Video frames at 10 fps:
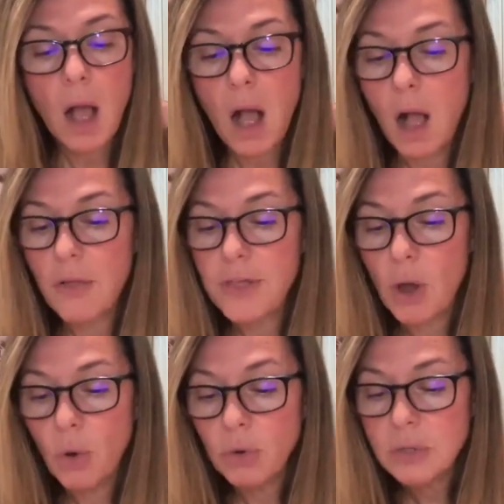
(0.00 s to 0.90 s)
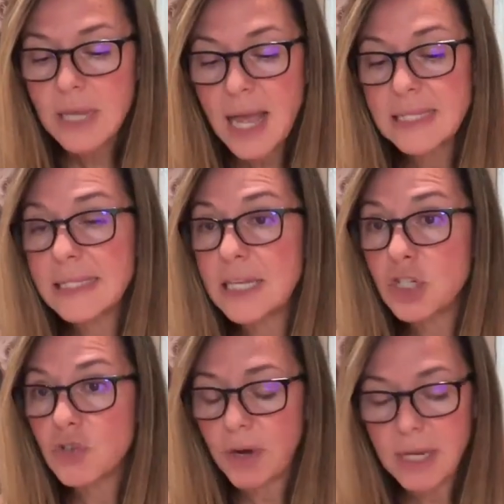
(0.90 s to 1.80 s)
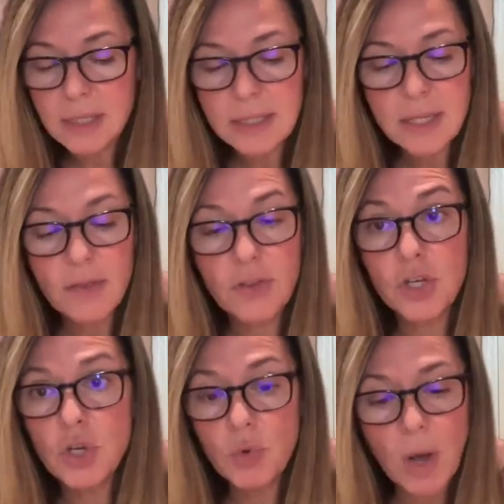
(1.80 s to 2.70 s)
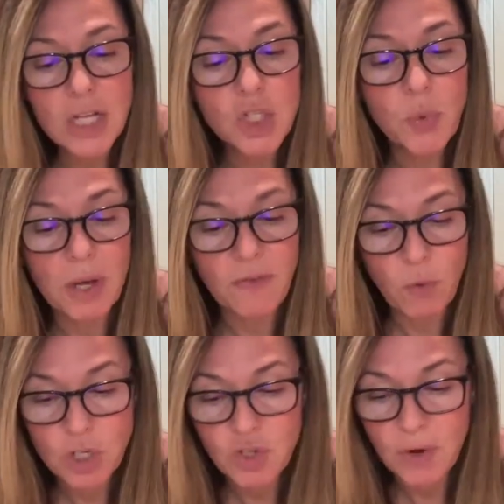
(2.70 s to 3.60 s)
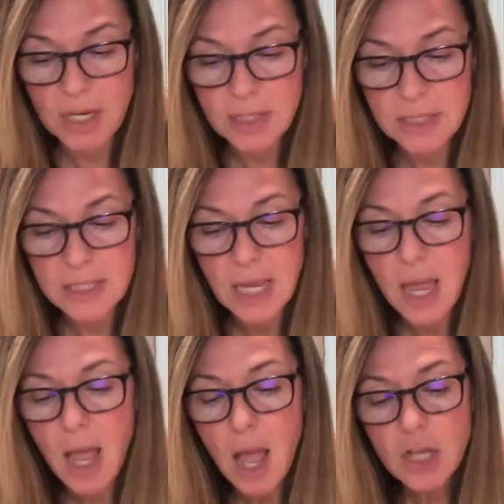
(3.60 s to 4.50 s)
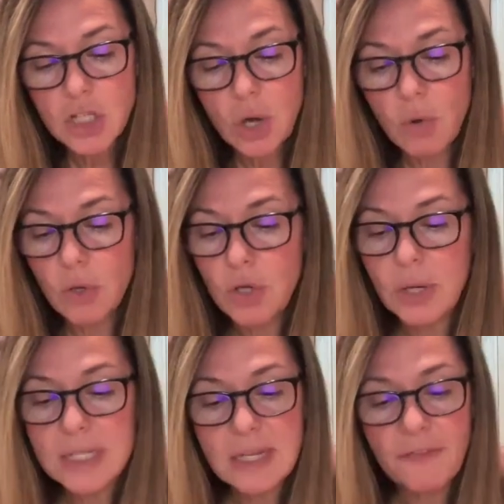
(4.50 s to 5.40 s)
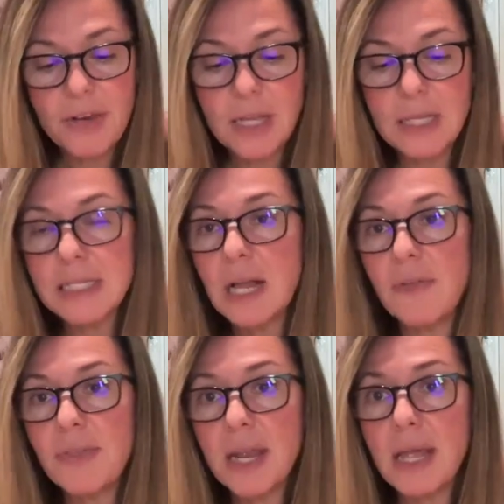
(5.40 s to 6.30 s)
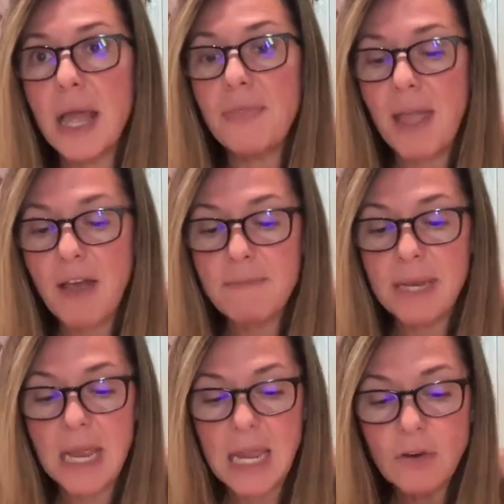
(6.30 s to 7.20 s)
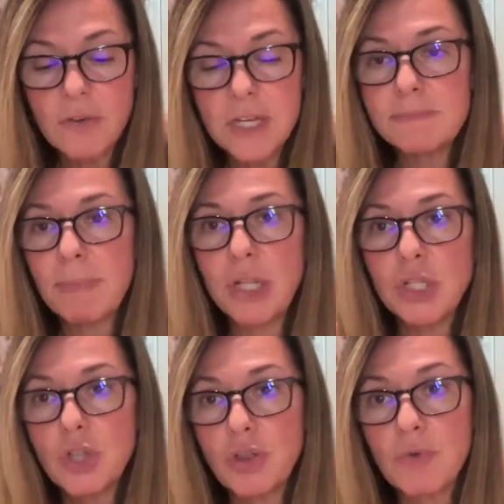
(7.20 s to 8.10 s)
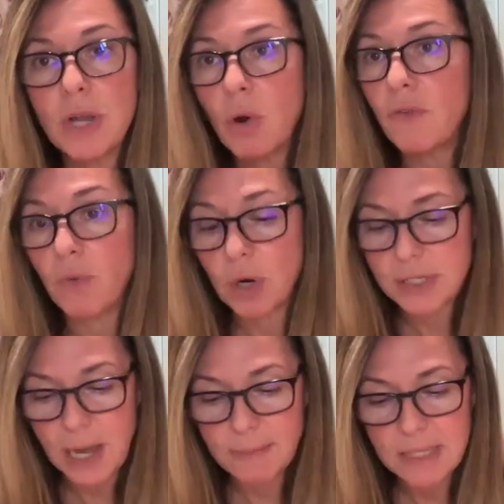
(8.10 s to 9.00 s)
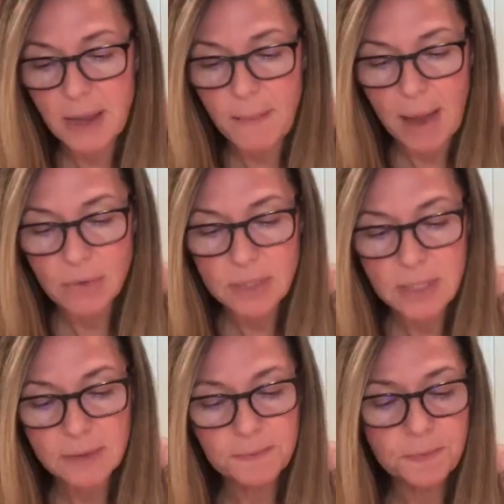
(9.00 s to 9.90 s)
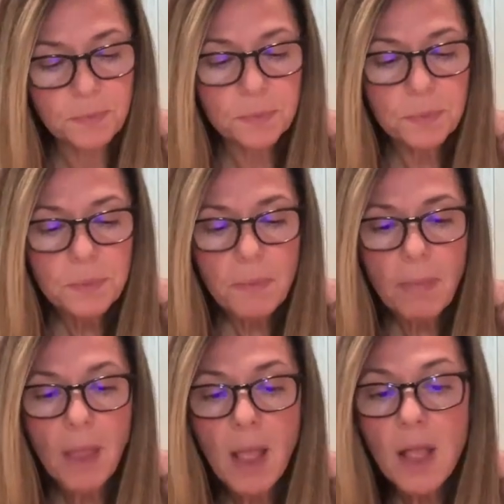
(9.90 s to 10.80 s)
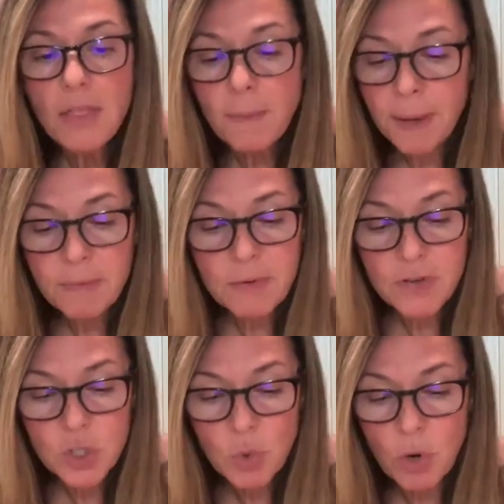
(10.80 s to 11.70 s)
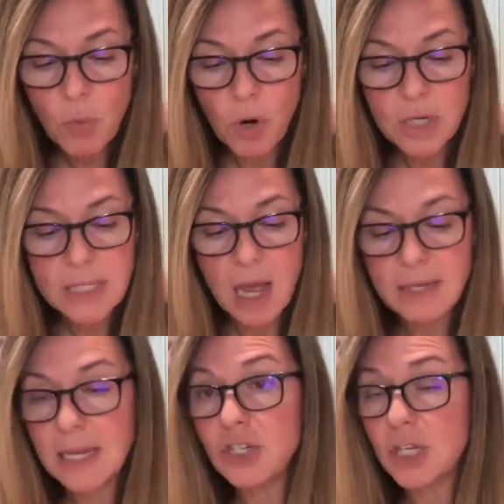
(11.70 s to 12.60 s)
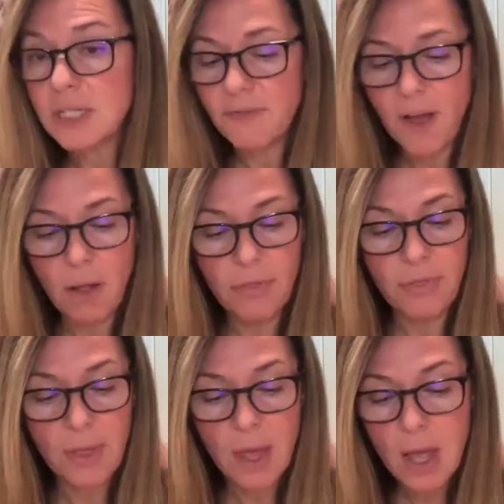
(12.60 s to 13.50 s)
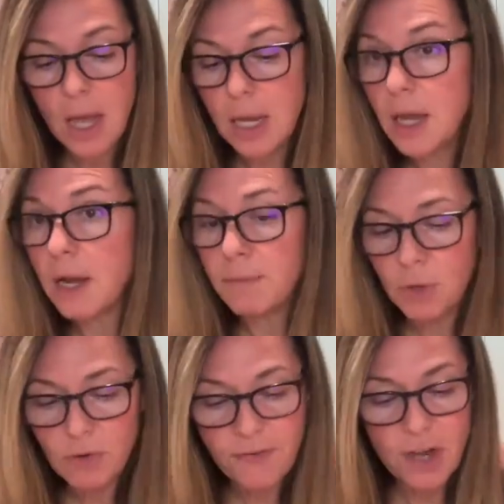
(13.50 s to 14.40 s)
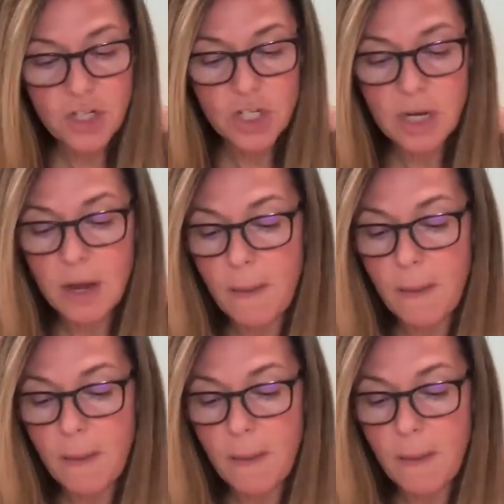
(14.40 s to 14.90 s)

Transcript: Uh, the old had six strains. The new has 24 strains. So you can definitely tell that it, they have been increased by three or four times the amount. The PB Restore works on digestive health, gut immune function,